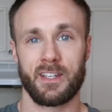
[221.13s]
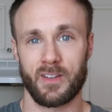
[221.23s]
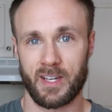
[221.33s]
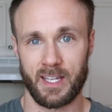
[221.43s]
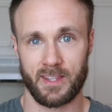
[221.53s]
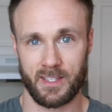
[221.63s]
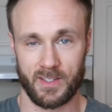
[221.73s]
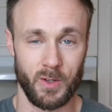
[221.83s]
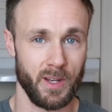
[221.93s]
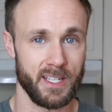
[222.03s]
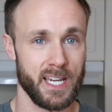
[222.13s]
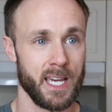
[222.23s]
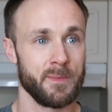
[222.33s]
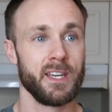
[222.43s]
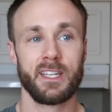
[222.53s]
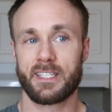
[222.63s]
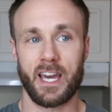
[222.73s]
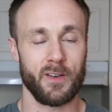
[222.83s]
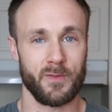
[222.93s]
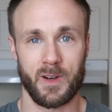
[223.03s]
it'll cut the soaking time
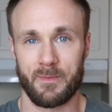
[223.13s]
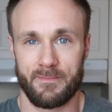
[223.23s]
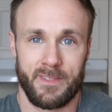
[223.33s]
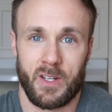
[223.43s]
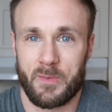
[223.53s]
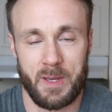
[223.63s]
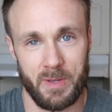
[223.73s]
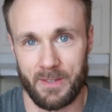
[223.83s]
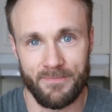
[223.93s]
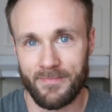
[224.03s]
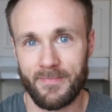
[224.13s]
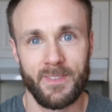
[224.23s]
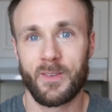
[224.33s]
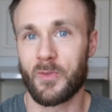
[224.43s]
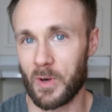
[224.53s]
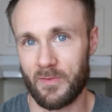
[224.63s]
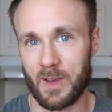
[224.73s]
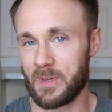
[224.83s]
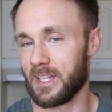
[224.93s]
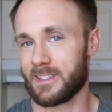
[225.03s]
down from, you know, maybe
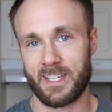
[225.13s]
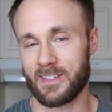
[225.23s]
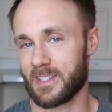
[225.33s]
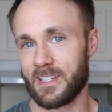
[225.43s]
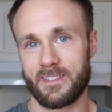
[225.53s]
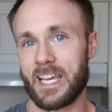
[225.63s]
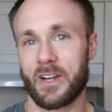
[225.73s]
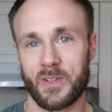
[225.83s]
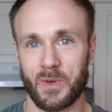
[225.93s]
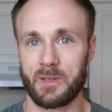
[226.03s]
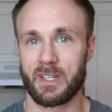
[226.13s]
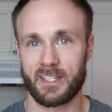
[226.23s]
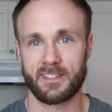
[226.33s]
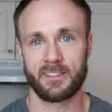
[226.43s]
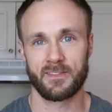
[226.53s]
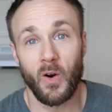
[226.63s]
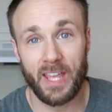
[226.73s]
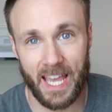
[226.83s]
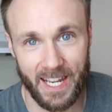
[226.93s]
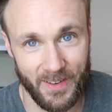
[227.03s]
45 minutes down to 10 or 20 minutes. Oh
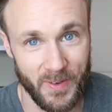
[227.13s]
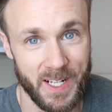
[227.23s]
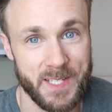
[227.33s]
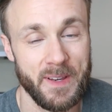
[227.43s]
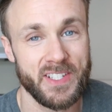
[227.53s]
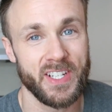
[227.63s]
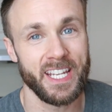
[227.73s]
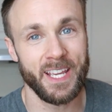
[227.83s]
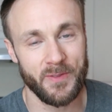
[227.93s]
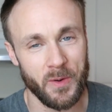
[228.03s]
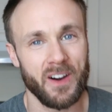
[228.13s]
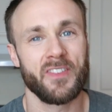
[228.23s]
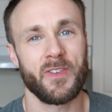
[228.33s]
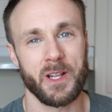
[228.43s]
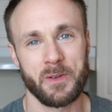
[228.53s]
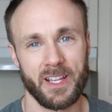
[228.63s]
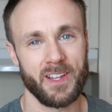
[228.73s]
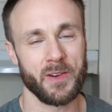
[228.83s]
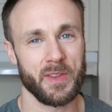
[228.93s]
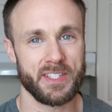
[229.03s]
yeah, and I forgot to mention, if you are following
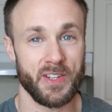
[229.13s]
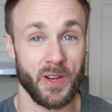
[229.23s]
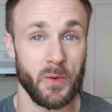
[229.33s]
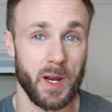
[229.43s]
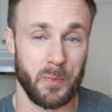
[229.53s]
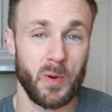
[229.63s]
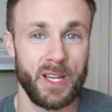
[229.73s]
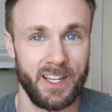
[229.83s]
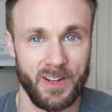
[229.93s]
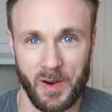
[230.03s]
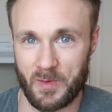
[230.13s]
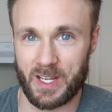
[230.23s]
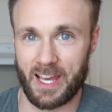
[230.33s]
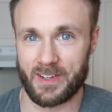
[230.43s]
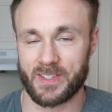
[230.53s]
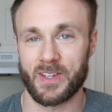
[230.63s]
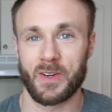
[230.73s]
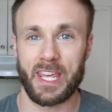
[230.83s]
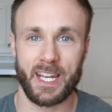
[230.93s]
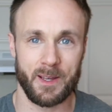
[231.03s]
along with this, you're gonna wanna preheat your oven now.
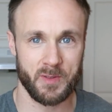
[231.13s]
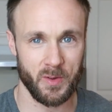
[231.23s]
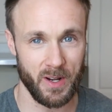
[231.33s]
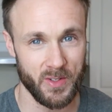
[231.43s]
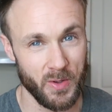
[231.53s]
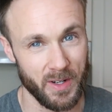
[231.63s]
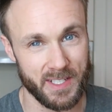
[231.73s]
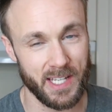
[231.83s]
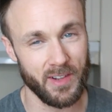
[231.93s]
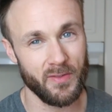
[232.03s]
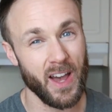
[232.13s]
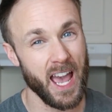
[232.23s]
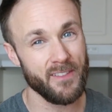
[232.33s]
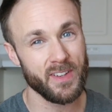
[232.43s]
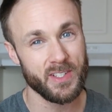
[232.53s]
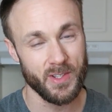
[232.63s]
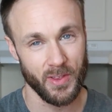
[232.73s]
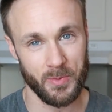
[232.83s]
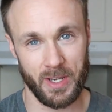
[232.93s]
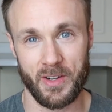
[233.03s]
So get it up to around 275 to
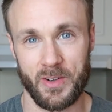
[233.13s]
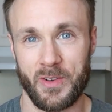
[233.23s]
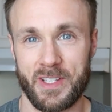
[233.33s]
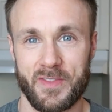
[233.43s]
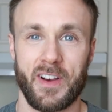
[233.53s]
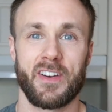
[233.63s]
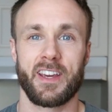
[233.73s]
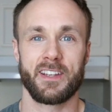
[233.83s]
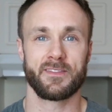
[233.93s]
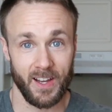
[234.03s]
300 degrees Fahrenheit.